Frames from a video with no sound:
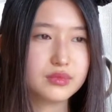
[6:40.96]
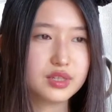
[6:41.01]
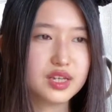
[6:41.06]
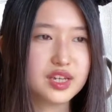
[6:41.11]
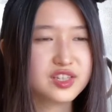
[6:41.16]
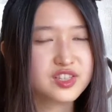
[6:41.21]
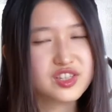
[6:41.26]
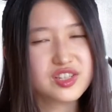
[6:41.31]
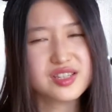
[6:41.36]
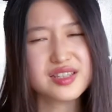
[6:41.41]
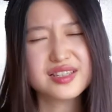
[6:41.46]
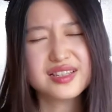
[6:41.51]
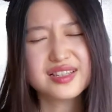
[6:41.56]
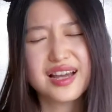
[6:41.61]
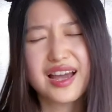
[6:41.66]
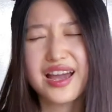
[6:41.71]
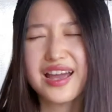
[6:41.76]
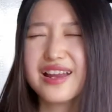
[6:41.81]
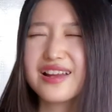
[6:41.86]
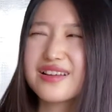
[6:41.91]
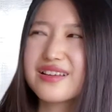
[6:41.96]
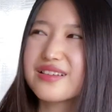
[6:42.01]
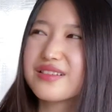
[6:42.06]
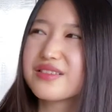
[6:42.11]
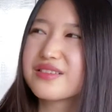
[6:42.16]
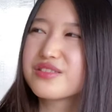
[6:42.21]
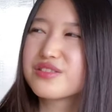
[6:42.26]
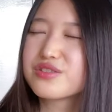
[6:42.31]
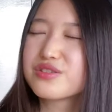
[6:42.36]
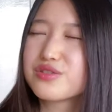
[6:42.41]
It's just kind
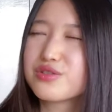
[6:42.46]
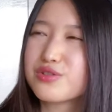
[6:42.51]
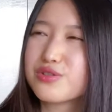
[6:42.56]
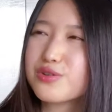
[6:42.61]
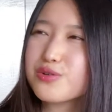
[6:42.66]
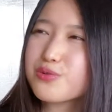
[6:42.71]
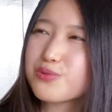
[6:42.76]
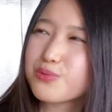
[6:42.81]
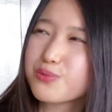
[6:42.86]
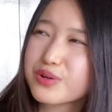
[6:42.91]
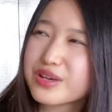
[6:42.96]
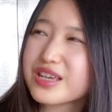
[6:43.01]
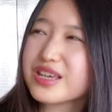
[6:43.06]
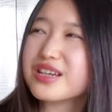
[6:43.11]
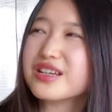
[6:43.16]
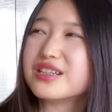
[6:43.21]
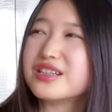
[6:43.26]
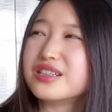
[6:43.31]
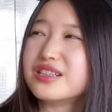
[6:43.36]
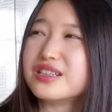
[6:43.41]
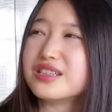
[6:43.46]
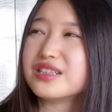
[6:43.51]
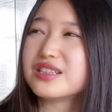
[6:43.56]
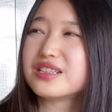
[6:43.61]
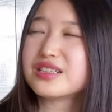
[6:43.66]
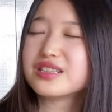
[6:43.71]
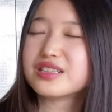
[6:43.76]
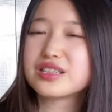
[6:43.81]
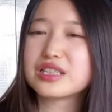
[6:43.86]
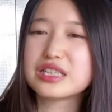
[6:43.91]
of too weird
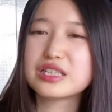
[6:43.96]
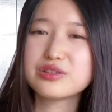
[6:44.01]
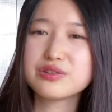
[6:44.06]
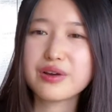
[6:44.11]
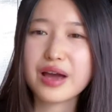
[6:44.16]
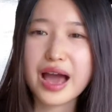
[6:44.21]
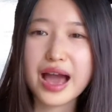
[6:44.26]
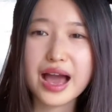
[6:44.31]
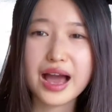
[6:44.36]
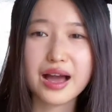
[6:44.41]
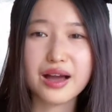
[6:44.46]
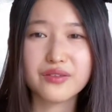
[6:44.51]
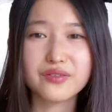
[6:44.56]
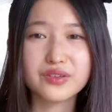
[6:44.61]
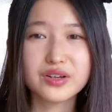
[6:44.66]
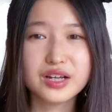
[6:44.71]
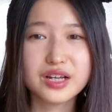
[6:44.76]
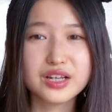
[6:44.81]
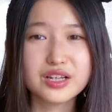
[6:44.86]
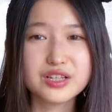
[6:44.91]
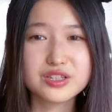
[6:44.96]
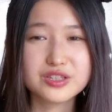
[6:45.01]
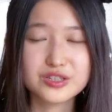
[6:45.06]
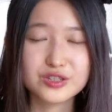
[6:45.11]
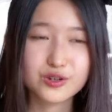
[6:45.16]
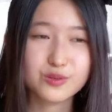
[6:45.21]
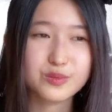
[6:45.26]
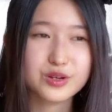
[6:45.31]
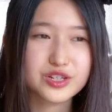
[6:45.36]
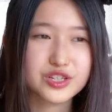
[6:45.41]
to have
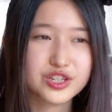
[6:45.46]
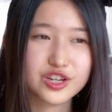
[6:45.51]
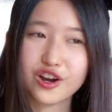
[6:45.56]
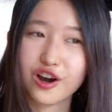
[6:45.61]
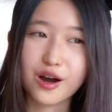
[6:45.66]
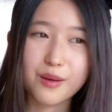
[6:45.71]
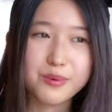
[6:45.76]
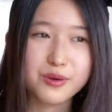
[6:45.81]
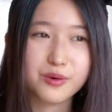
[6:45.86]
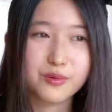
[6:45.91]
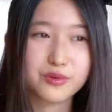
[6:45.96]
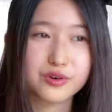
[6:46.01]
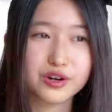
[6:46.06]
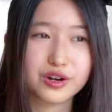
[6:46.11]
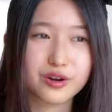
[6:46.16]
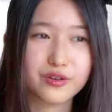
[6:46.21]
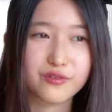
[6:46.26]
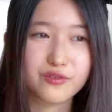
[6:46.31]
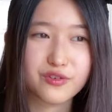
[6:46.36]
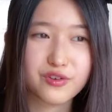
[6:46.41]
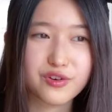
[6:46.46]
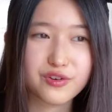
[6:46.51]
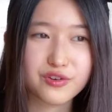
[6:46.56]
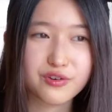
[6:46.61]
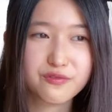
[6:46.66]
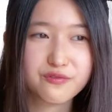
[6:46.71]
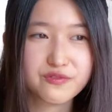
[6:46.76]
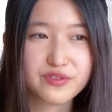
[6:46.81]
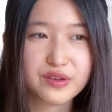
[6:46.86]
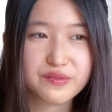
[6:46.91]
so much copy work for
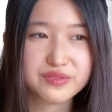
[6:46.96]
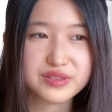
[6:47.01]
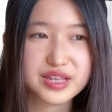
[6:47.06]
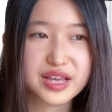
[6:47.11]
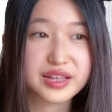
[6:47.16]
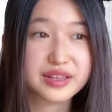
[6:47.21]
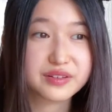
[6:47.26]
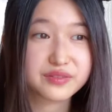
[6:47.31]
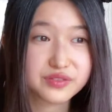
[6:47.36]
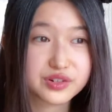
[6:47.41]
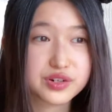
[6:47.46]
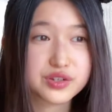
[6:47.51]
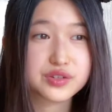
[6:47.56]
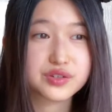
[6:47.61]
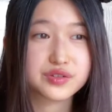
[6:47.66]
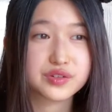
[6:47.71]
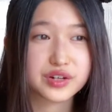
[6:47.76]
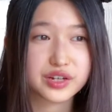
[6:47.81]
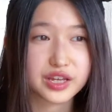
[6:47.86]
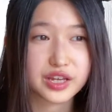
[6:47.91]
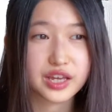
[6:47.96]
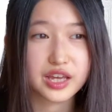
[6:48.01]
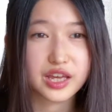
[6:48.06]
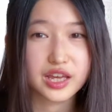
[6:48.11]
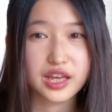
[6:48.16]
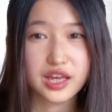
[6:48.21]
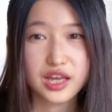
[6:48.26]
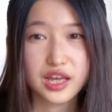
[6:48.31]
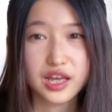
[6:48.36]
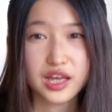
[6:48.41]
your 5th anniversary,
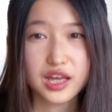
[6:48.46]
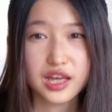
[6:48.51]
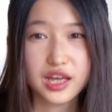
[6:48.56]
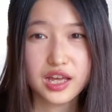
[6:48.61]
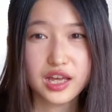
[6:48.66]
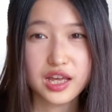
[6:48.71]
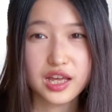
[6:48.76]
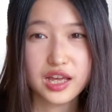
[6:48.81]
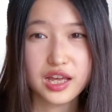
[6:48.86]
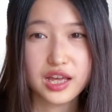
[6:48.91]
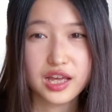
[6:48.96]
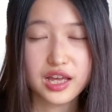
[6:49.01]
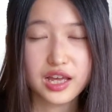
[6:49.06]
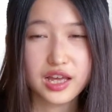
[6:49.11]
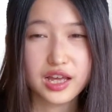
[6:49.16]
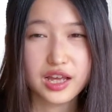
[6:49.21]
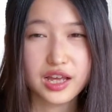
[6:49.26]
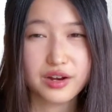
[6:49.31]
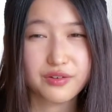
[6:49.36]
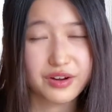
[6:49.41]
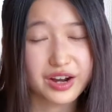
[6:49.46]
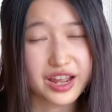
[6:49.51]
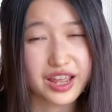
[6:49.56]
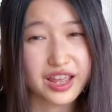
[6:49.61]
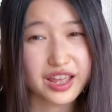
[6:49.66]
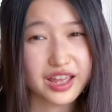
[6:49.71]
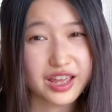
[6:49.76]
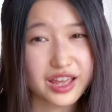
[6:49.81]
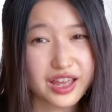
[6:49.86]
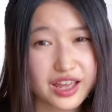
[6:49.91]

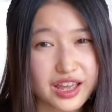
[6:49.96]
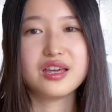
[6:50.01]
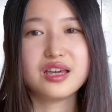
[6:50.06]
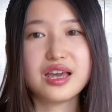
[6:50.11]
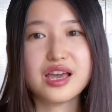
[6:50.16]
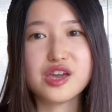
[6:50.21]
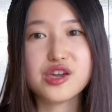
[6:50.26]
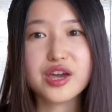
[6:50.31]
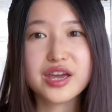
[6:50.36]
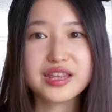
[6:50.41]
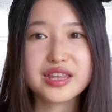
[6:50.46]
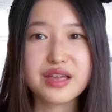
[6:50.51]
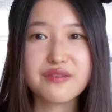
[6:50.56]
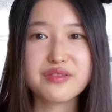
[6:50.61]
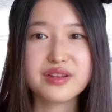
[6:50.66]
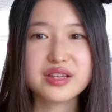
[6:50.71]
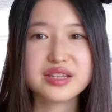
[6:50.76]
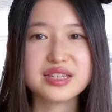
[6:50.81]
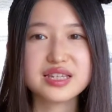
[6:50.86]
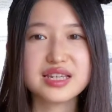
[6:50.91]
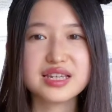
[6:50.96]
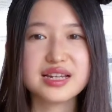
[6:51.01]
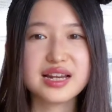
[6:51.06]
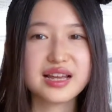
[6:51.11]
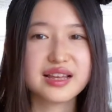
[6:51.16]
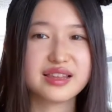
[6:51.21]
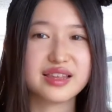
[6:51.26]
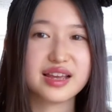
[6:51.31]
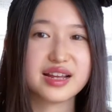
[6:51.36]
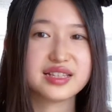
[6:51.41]
right? You can definitely see
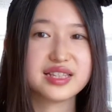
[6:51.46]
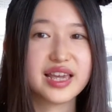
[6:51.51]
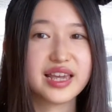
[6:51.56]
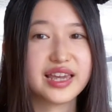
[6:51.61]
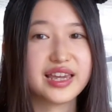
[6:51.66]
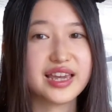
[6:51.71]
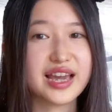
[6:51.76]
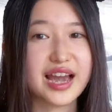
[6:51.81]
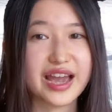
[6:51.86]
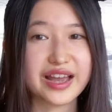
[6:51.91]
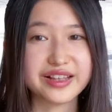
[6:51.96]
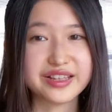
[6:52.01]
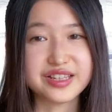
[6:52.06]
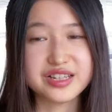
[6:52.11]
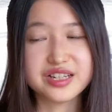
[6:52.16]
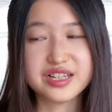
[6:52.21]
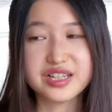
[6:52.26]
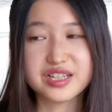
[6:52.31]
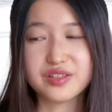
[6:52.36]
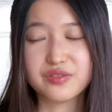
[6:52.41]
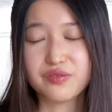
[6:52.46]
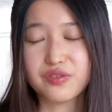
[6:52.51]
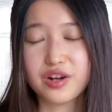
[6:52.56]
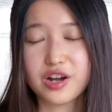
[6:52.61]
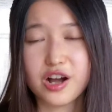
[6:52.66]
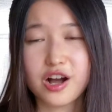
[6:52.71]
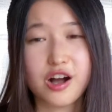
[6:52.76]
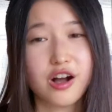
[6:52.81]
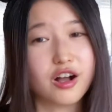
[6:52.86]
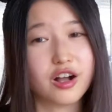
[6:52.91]
like they are taking ideas
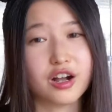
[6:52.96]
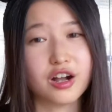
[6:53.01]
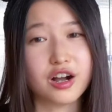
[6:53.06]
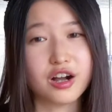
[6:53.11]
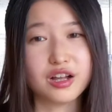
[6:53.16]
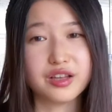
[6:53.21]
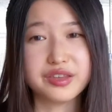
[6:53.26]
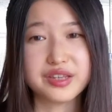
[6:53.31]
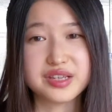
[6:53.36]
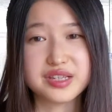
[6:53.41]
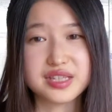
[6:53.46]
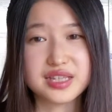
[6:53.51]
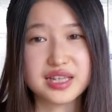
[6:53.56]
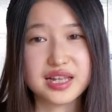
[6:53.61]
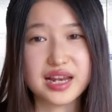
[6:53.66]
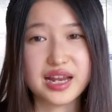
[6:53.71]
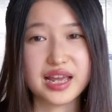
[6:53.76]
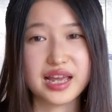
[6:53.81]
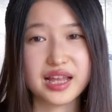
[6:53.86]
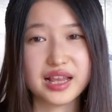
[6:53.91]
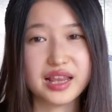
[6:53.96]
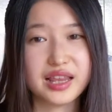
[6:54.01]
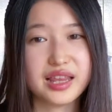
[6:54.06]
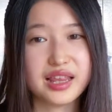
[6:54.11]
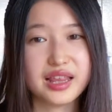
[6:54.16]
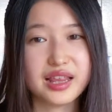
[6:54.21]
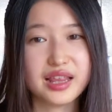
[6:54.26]
from Hong Kong, Disneyland.